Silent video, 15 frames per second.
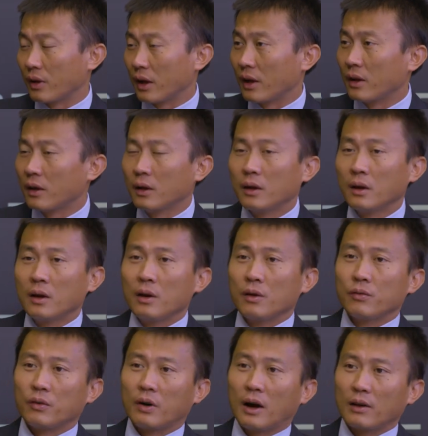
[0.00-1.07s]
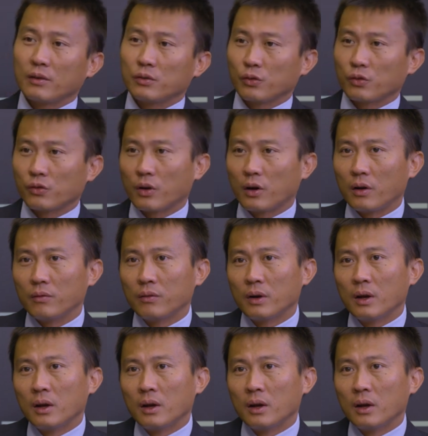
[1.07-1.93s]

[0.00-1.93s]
right, for us to solve.